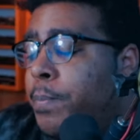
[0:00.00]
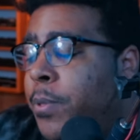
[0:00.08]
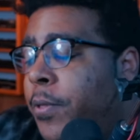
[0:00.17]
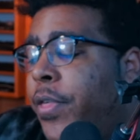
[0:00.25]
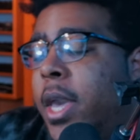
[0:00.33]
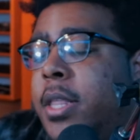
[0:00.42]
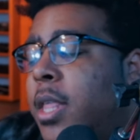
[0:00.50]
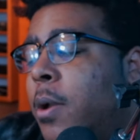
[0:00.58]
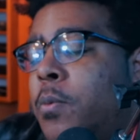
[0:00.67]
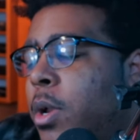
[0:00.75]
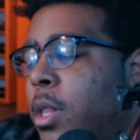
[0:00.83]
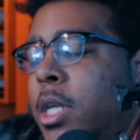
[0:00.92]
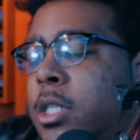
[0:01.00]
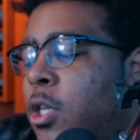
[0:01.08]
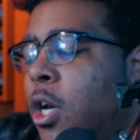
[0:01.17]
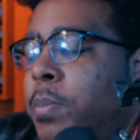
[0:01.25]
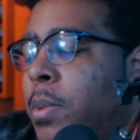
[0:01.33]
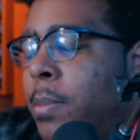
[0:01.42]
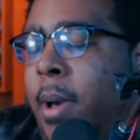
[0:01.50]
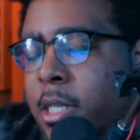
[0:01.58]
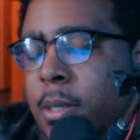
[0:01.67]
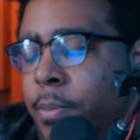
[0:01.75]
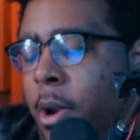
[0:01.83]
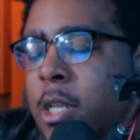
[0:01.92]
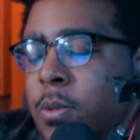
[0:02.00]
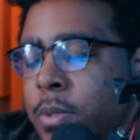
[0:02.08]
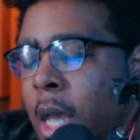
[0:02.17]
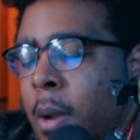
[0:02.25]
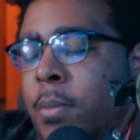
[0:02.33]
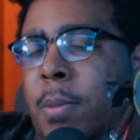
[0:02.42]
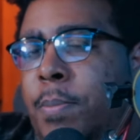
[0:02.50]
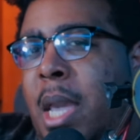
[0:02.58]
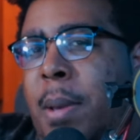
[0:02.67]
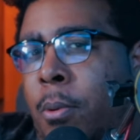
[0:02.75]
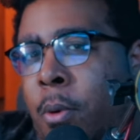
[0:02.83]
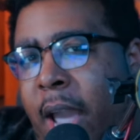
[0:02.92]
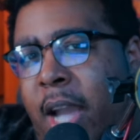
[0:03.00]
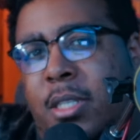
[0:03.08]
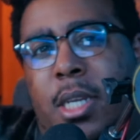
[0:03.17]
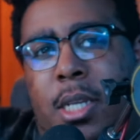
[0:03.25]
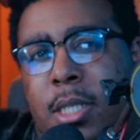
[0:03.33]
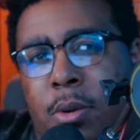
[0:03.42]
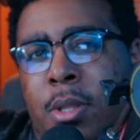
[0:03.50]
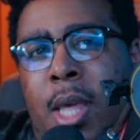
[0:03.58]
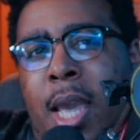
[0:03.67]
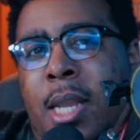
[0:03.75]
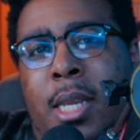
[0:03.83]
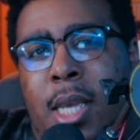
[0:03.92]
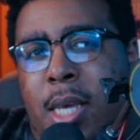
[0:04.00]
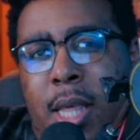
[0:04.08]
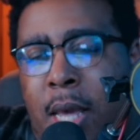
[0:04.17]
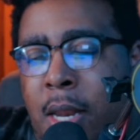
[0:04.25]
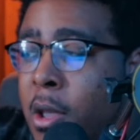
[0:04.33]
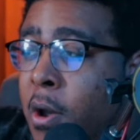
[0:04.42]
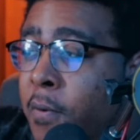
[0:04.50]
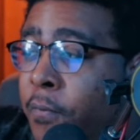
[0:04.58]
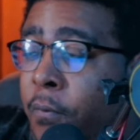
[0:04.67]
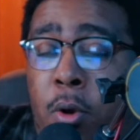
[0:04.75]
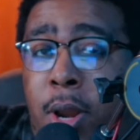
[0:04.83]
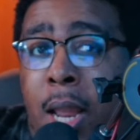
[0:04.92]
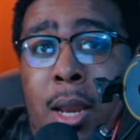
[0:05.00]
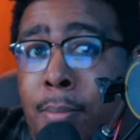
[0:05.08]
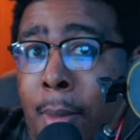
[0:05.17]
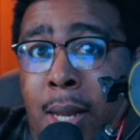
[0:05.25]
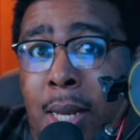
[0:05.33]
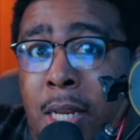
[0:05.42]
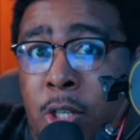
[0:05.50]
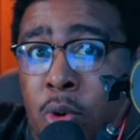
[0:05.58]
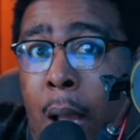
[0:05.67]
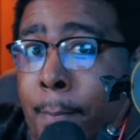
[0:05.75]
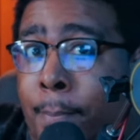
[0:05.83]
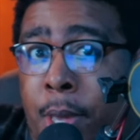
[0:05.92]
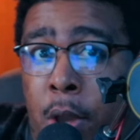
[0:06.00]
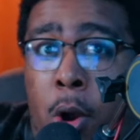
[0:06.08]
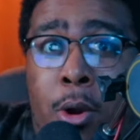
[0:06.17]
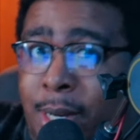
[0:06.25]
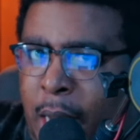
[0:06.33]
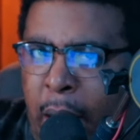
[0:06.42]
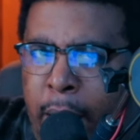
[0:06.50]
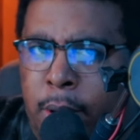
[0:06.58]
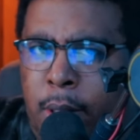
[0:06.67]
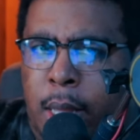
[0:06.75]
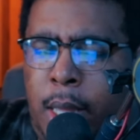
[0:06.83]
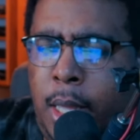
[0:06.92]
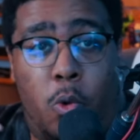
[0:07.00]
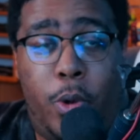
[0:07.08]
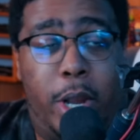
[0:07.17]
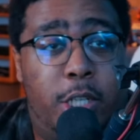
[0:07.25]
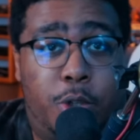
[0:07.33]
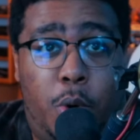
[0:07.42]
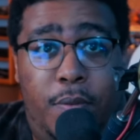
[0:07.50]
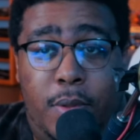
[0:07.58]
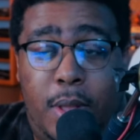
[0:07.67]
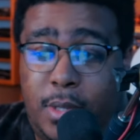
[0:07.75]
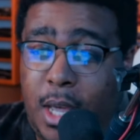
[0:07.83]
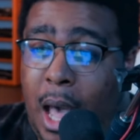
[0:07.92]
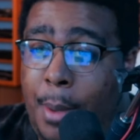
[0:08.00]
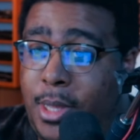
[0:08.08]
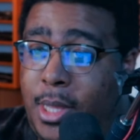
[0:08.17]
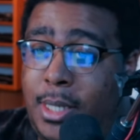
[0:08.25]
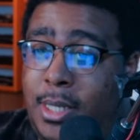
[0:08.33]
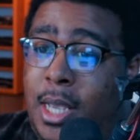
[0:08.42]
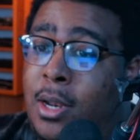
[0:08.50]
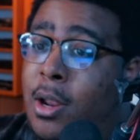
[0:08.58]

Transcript: the thing that really took me by surprise was how many people were actually considering the idea that Fortnite might need to drop B R entirely. Restro even left a comment that said,